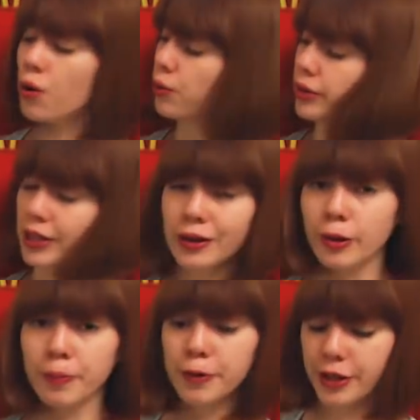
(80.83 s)
own
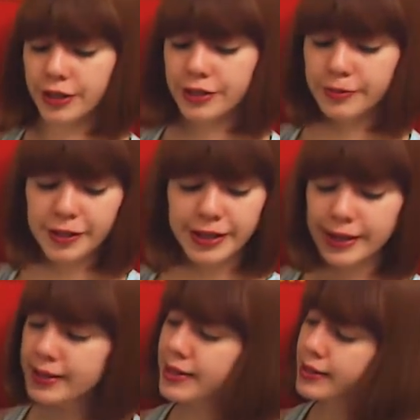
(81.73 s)
little book,
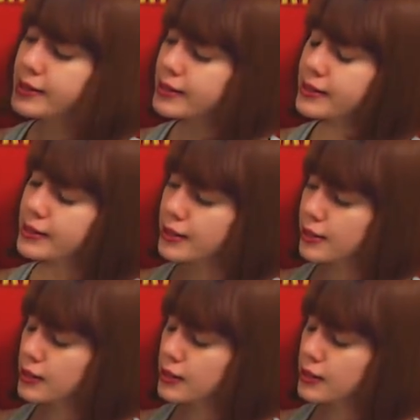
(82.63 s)
because